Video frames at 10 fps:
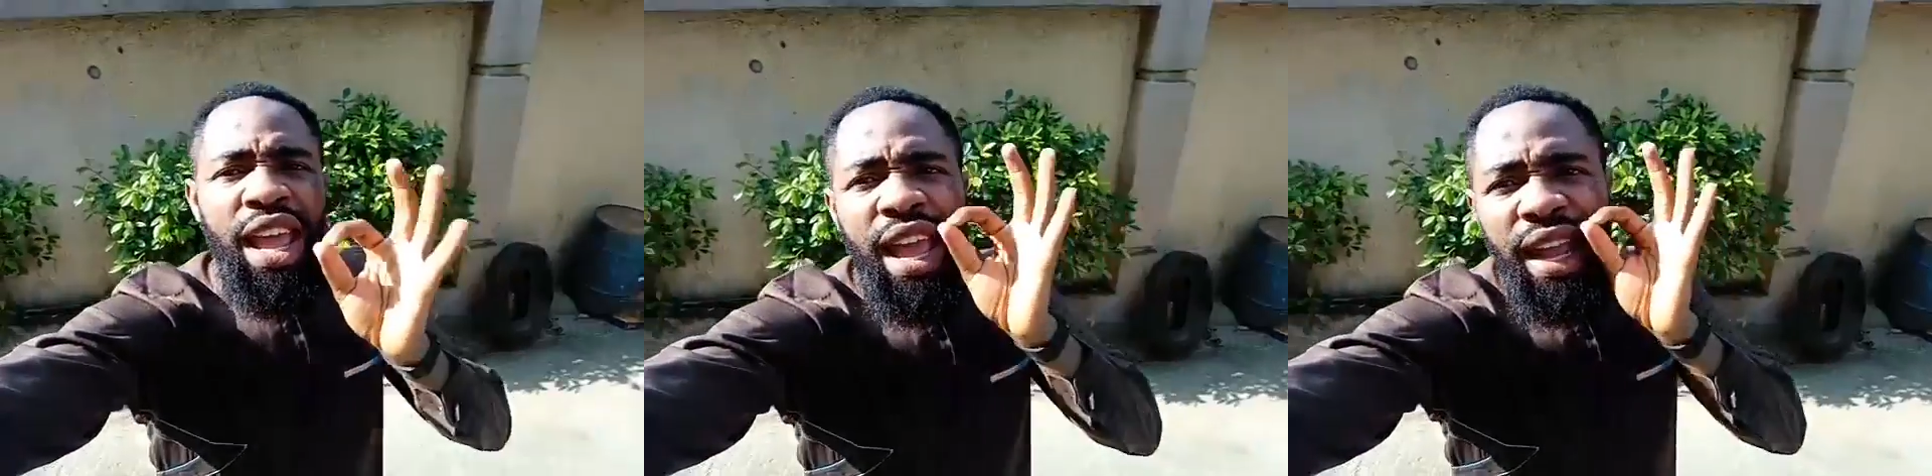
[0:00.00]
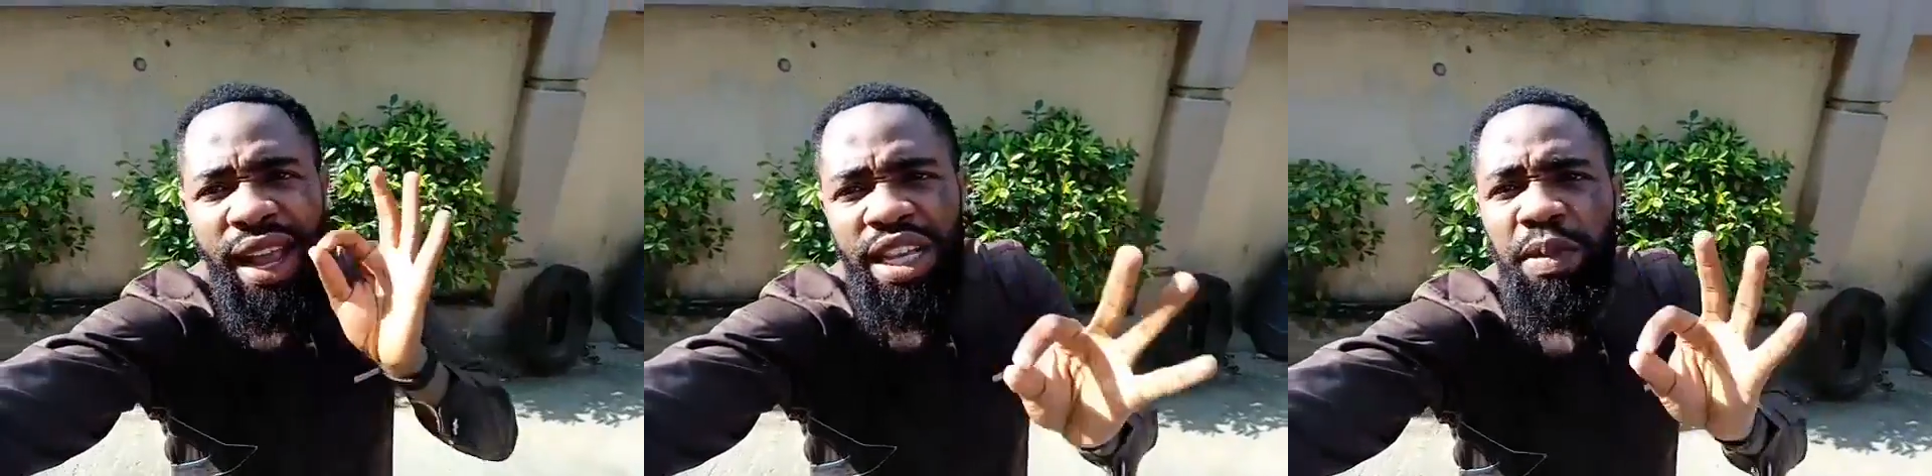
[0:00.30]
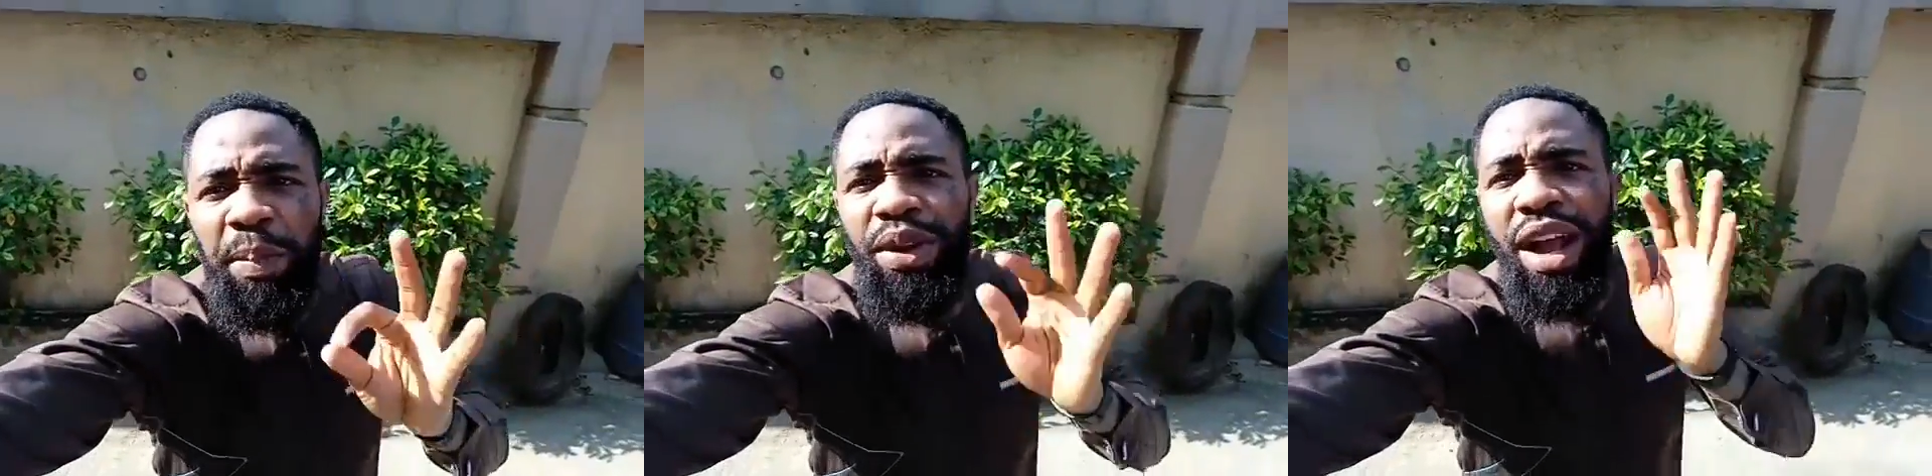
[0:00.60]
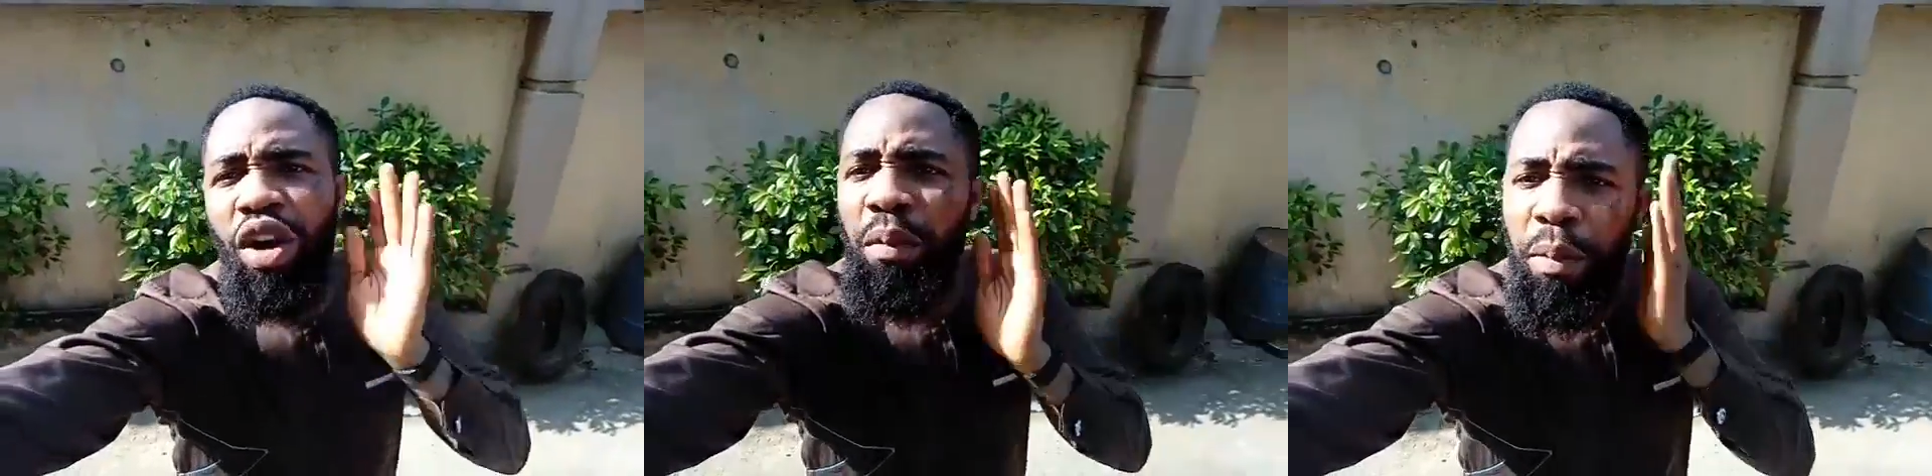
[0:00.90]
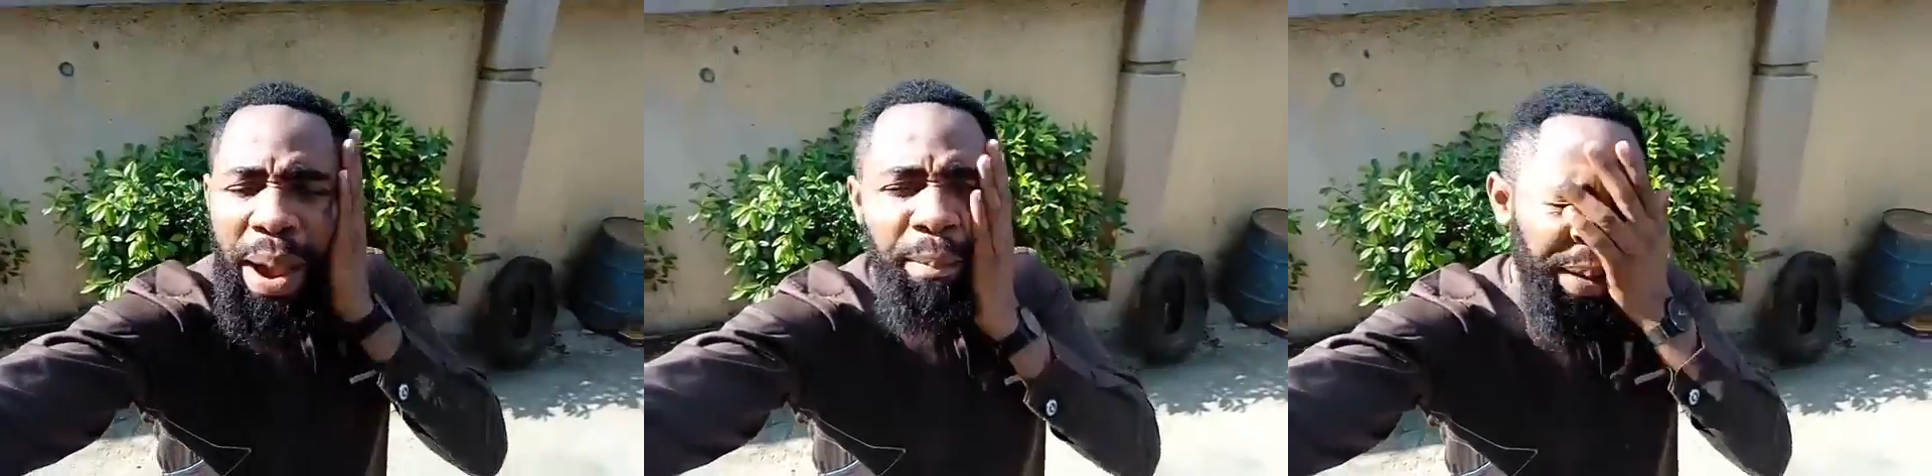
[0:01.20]
against people that come
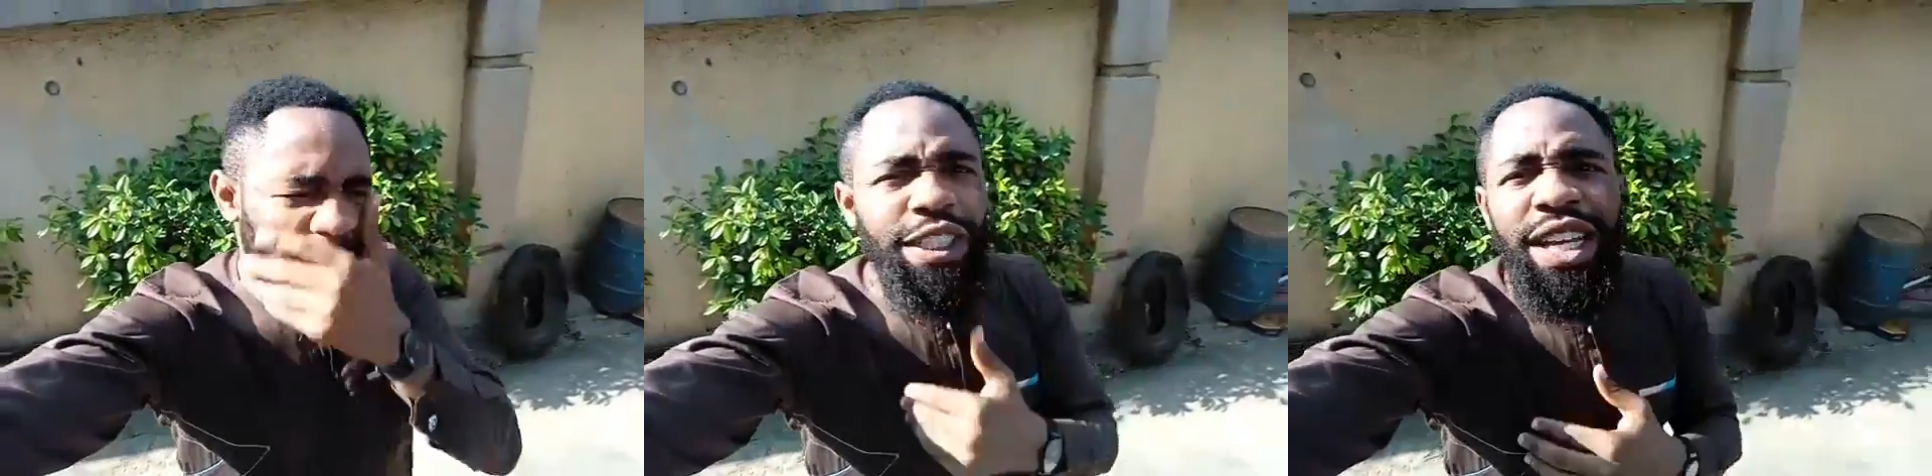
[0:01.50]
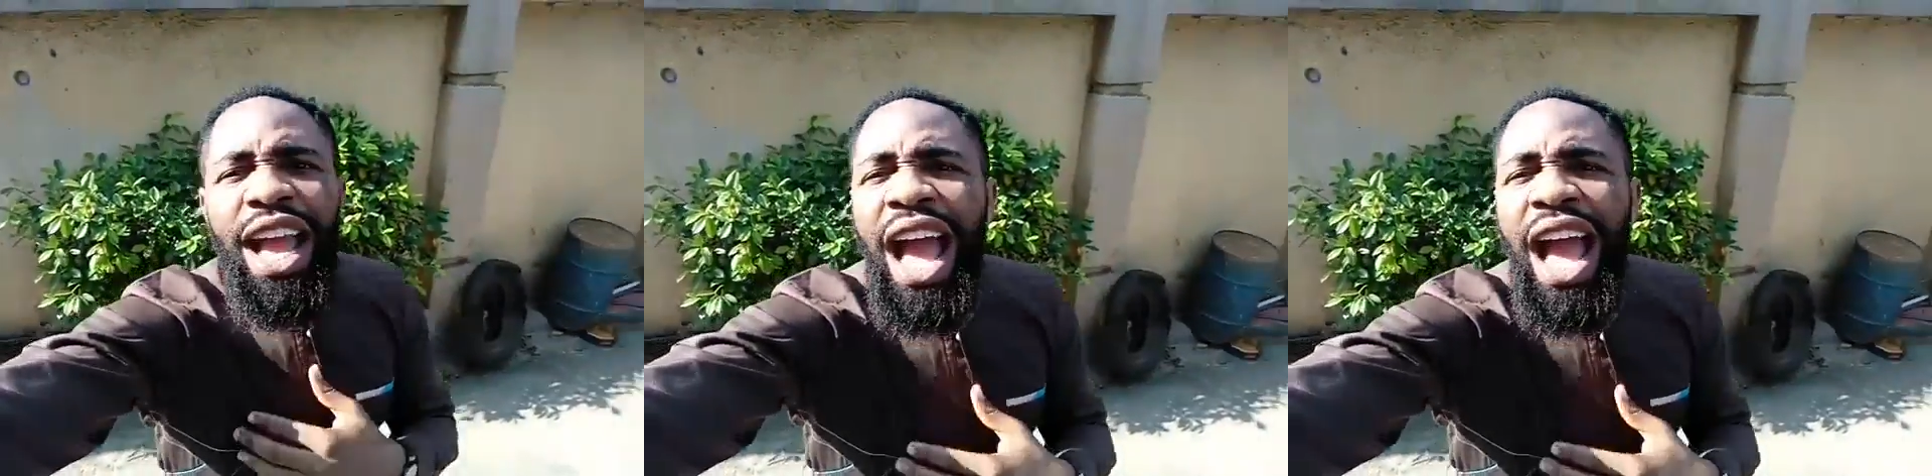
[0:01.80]
on my page,